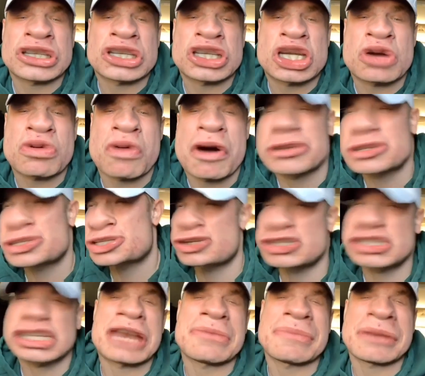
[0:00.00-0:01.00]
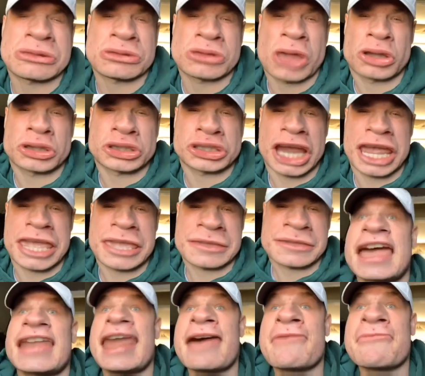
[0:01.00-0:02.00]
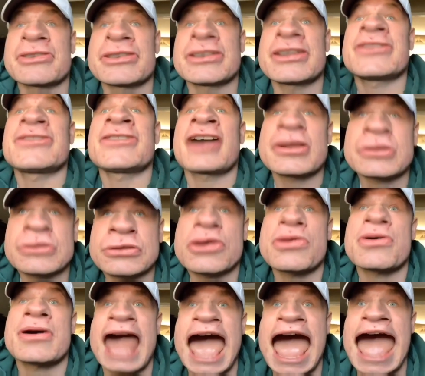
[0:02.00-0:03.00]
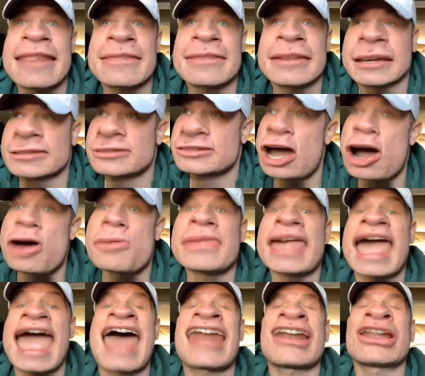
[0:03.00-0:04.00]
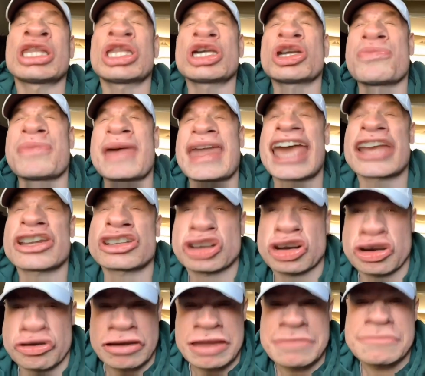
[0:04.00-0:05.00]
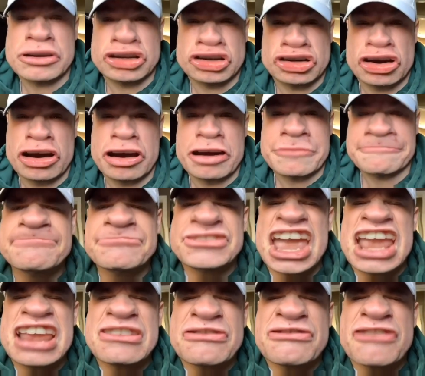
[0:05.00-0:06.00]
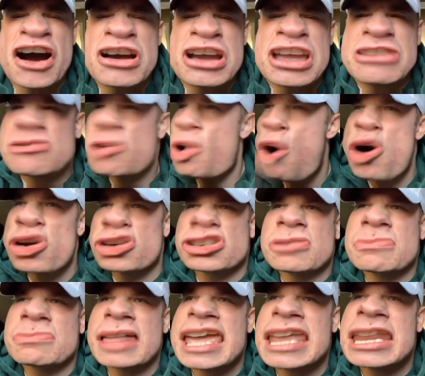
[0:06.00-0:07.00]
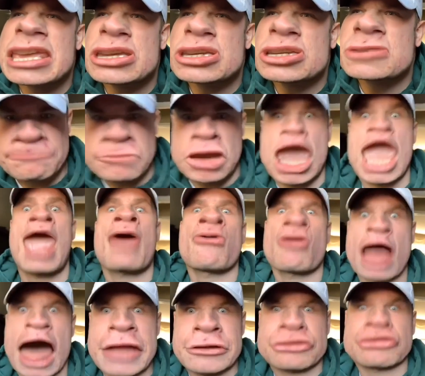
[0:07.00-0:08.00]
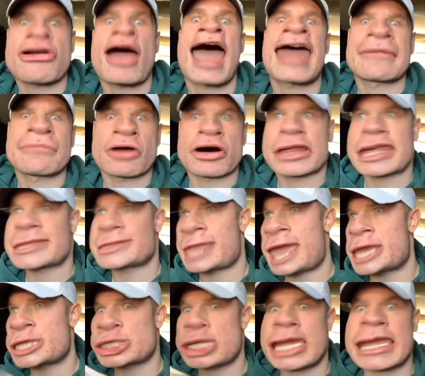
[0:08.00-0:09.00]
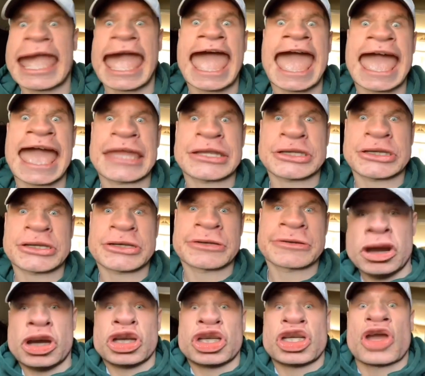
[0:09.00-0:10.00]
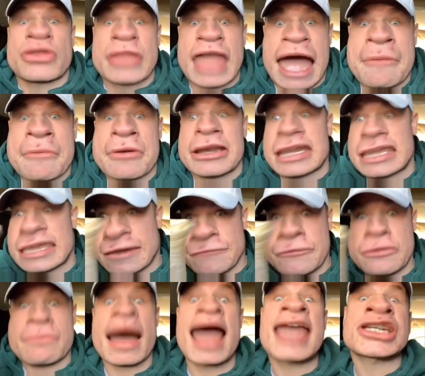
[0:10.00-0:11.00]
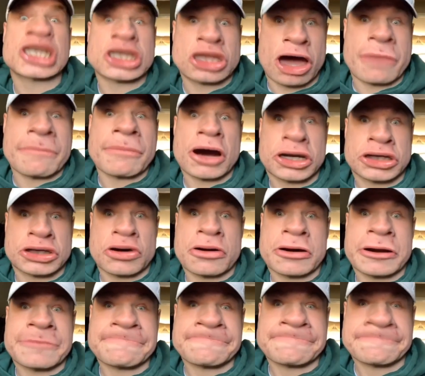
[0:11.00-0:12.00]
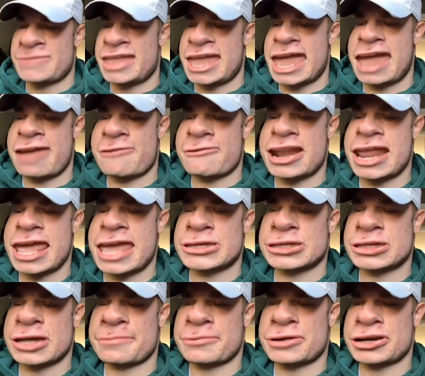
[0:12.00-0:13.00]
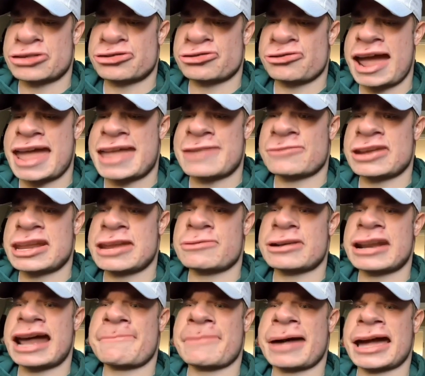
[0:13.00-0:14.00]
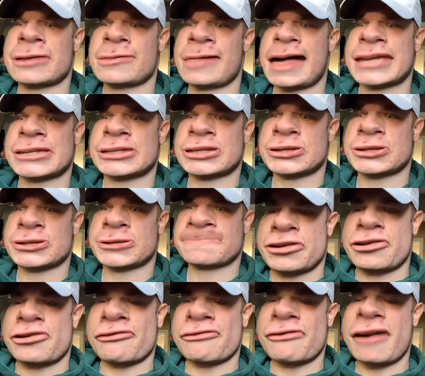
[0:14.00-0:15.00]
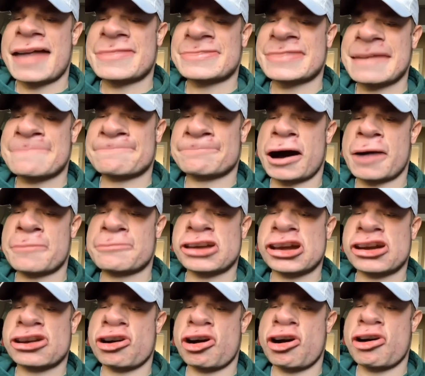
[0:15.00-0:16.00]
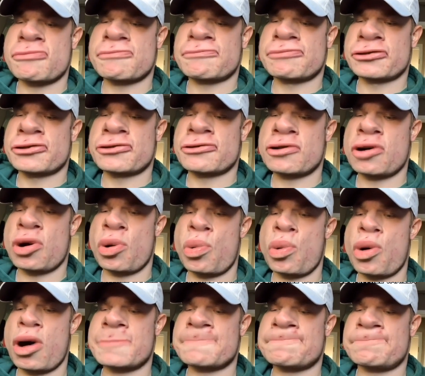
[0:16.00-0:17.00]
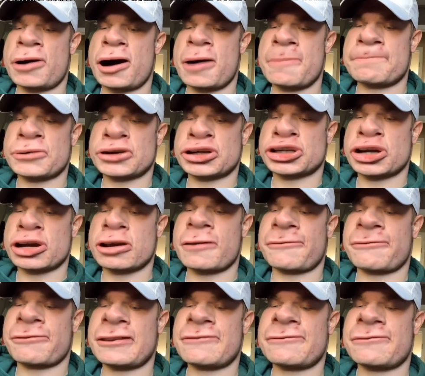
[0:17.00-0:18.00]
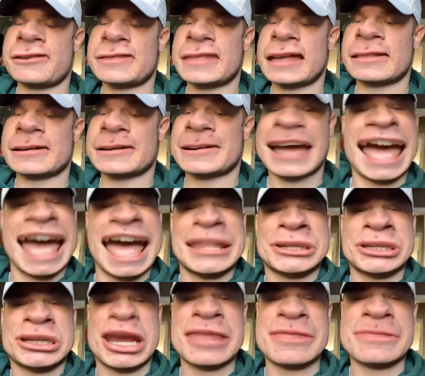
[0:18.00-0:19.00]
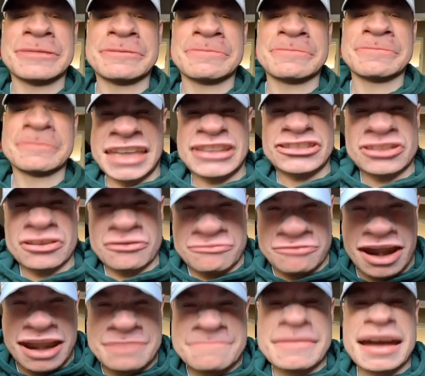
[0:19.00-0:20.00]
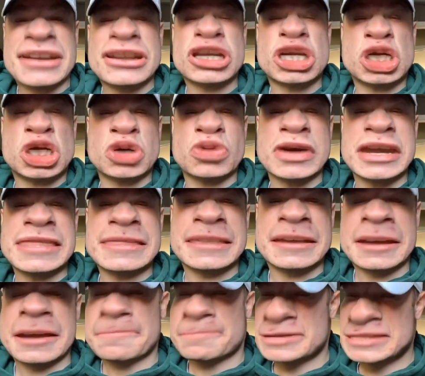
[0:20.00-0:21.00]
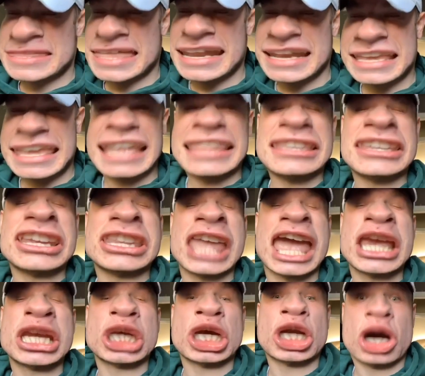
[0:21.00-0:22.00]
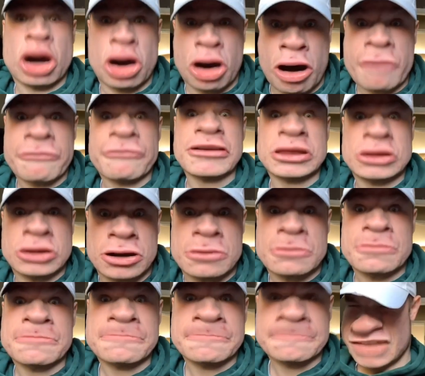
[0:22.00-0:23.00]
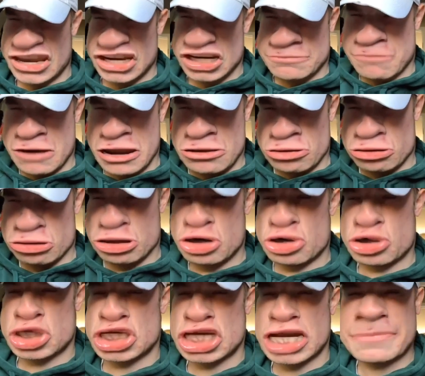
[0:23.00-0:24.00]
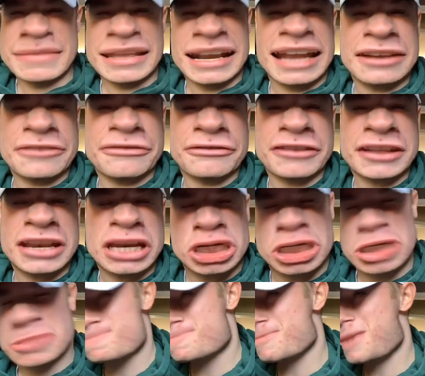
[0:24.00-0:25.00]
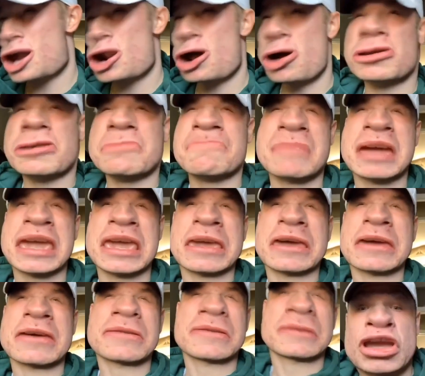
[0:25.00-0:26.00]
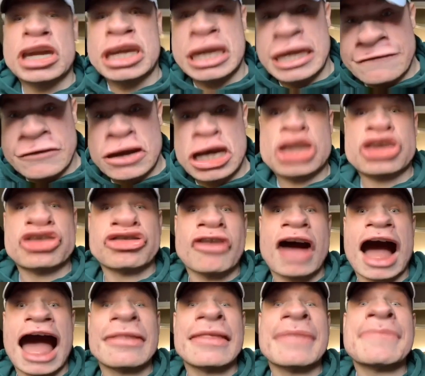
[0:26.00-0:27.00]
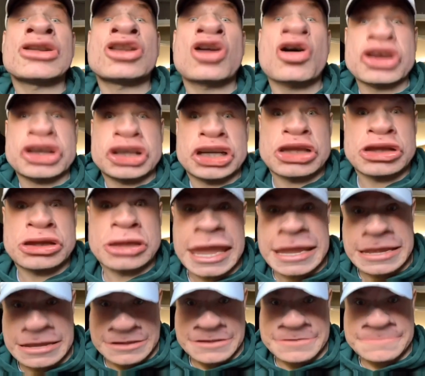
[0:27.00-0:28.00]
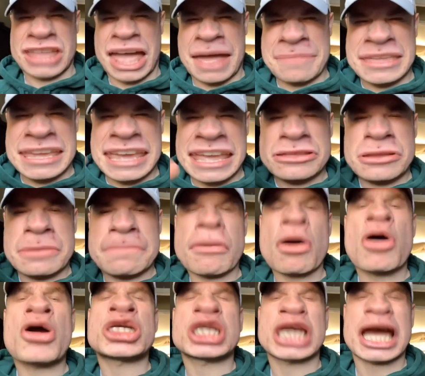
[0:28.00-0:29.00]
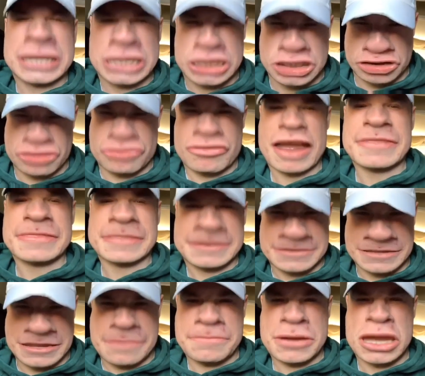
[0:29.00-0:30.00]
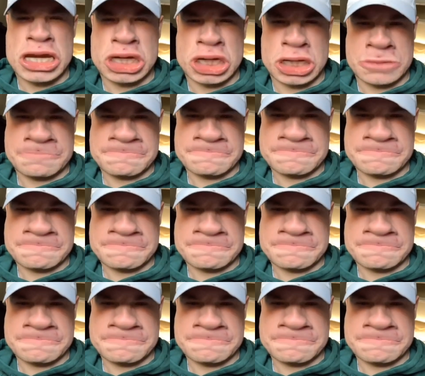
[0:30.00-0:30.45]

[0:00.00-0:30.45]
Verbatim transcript: squirts of cinnamon dolce. And then when they're done doing that, Tell them to add a little bit extra cream and sugar. Tastes fucking awesome, ladies. Yeah, well, I tried them all. They taste like ass. So now I'm gonna give you my Starbucks order. Here it is. I'm gonna try and read it without my glasses. Grande pumpkin cold brew, one pump of sugar free vanilla. That's it. It's the right amount of sweet, but then it gets the taste of the coffee too. They sprinkle a little cinnamon on the finish. Madonna mia. Give it a try. Let me know what you think. time to get the boys on this trend. Capiche?